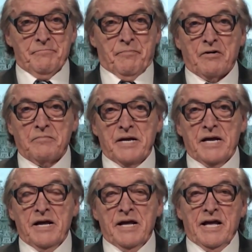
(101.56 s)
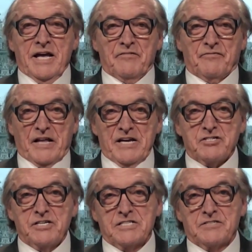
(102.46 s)
pardon me,
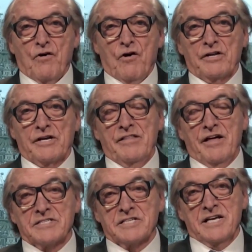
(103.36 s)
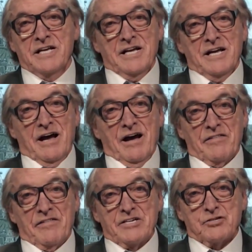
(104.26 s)
inflation has fallen and thus uh,
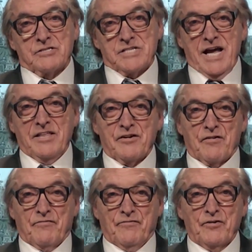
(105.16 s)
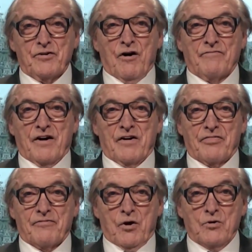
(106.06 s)
they should take their foot off our
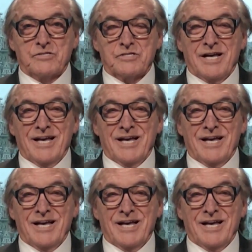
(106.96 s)
throats